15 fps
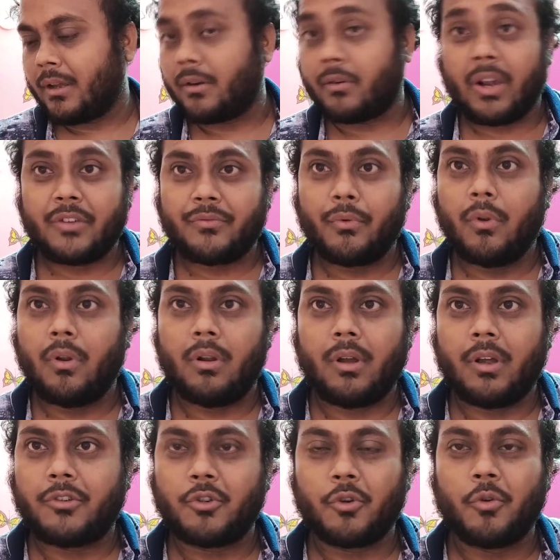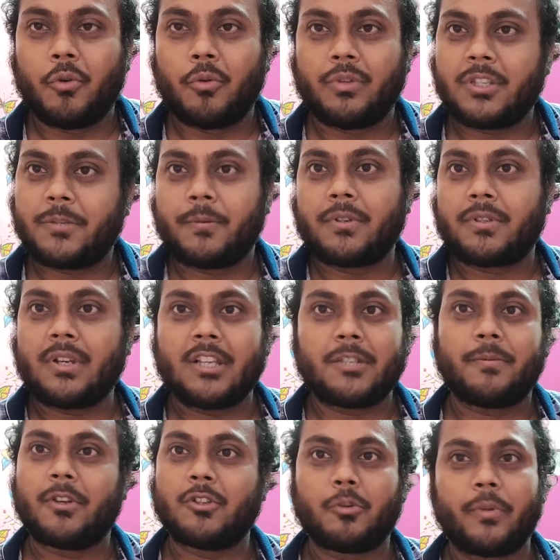grateful to this person, as
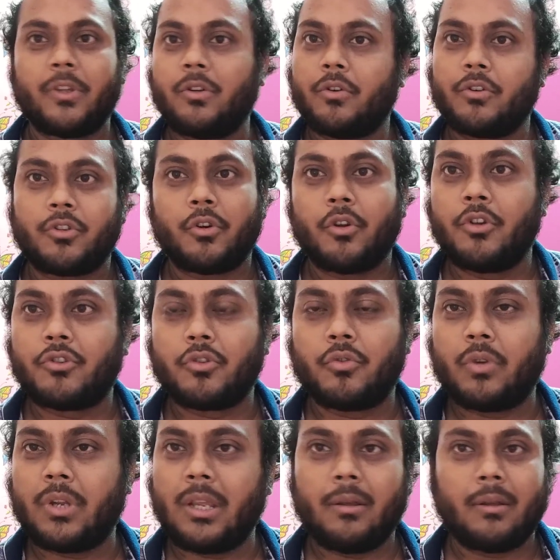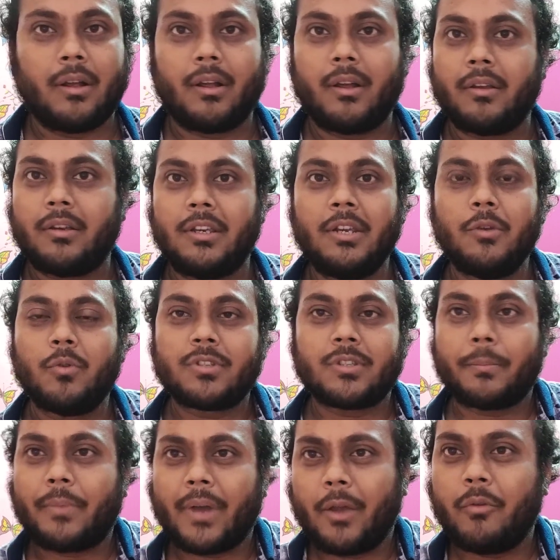because Upendrakishor Roy Choudhury, he was
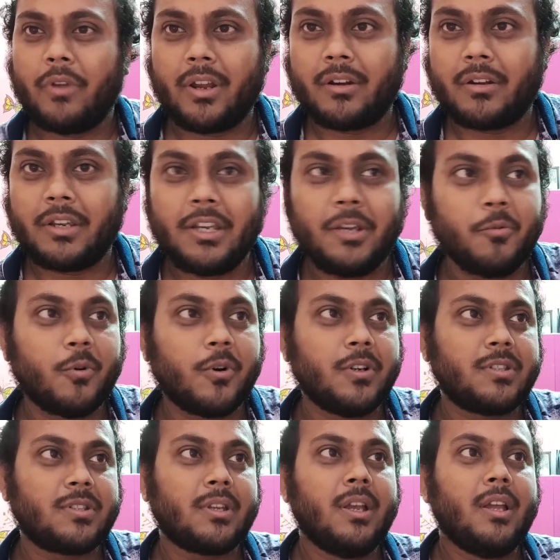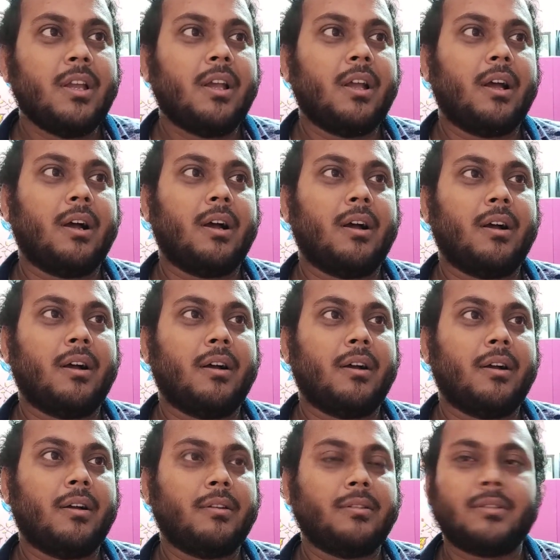the pioneer. He was
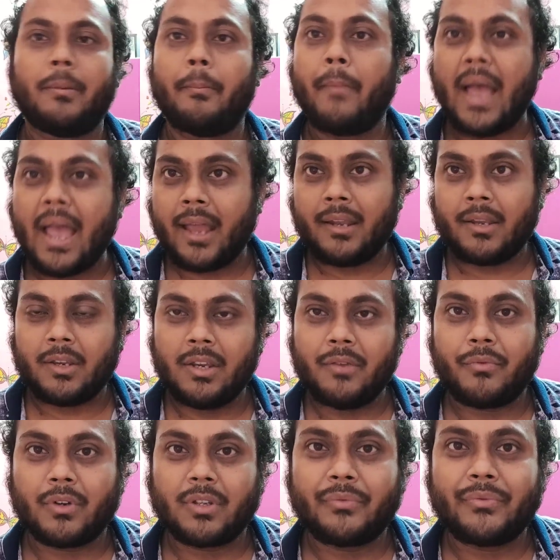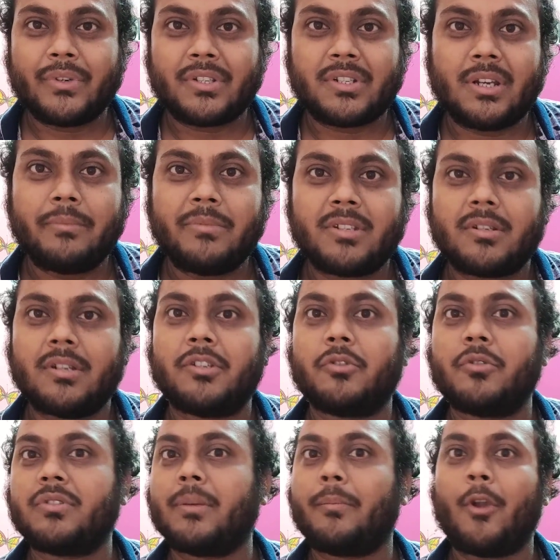the man. He for the first time just
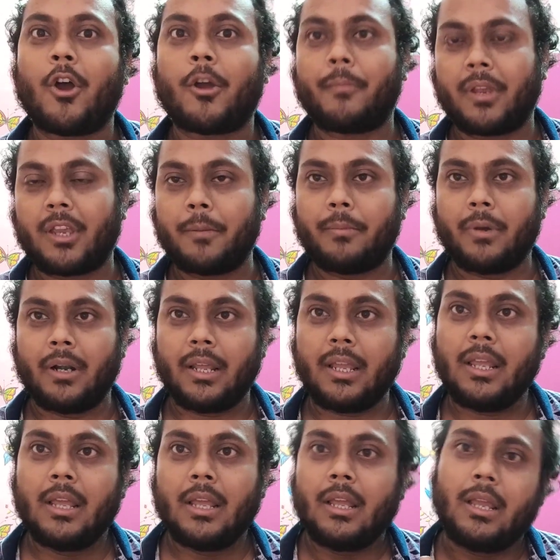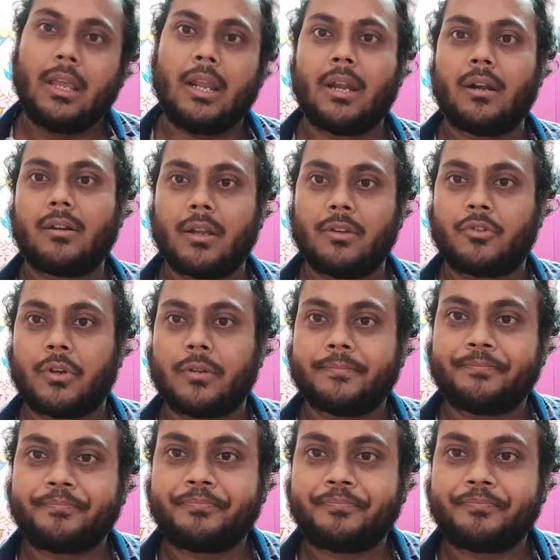introduced the block making printing in our country.